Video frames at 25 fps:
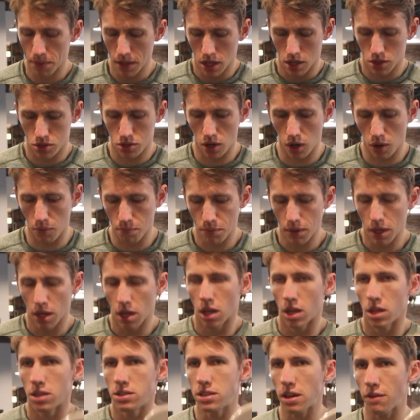So
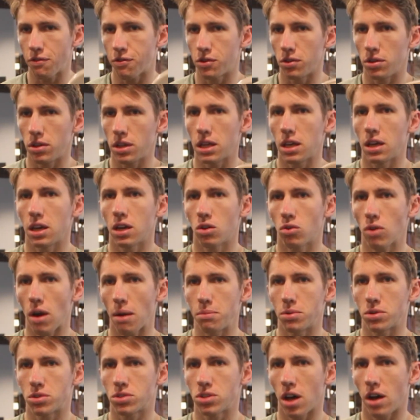definitely
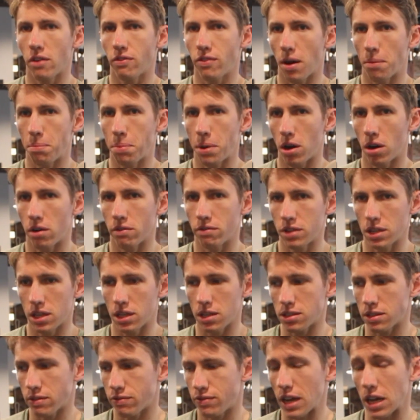grab yourself a pair of
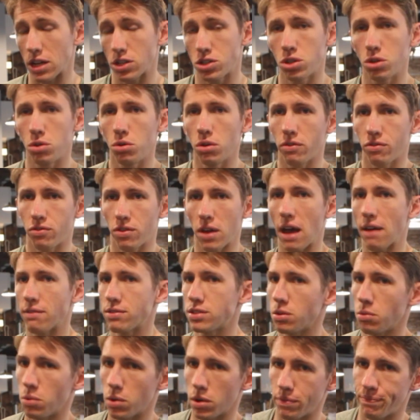these, if not 2, if you have
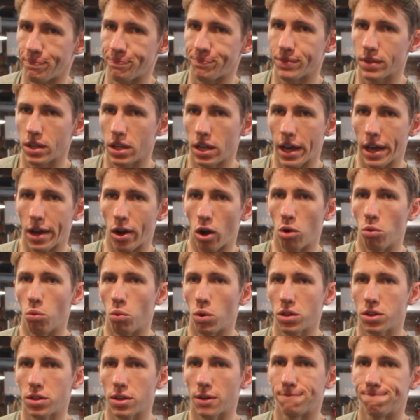someone at home
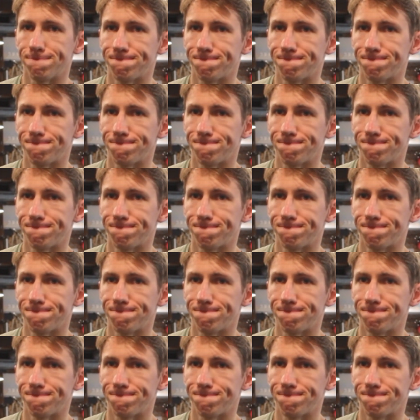with you.